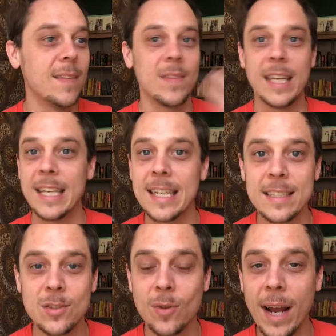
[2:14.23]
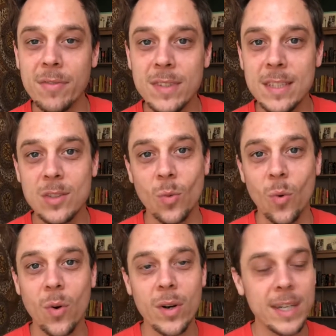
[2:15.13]
He gets drafted to
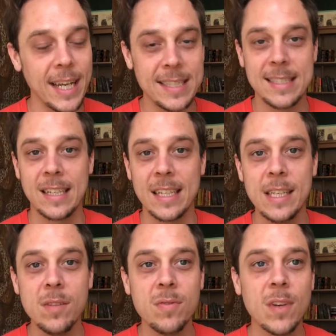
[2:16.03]
war and has to leave.